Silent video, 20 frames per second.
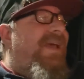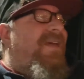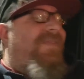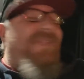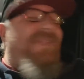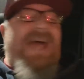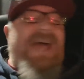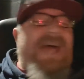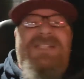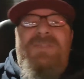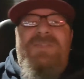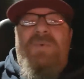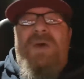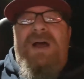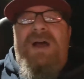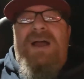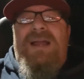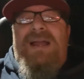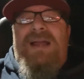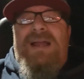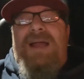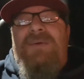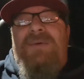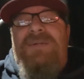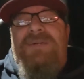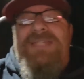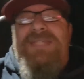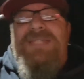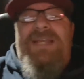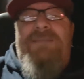That's why I would
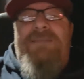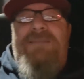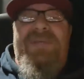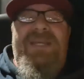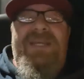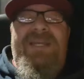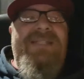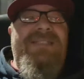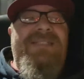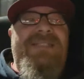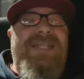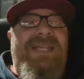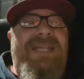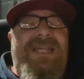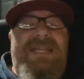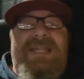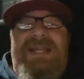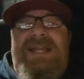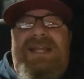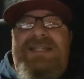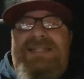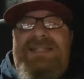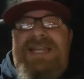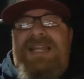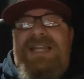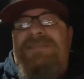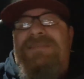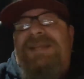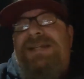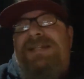take a PSD and
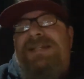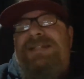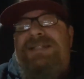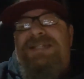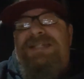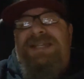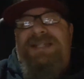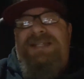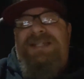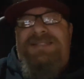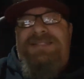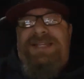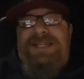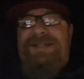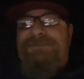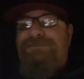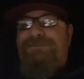take him into TNT.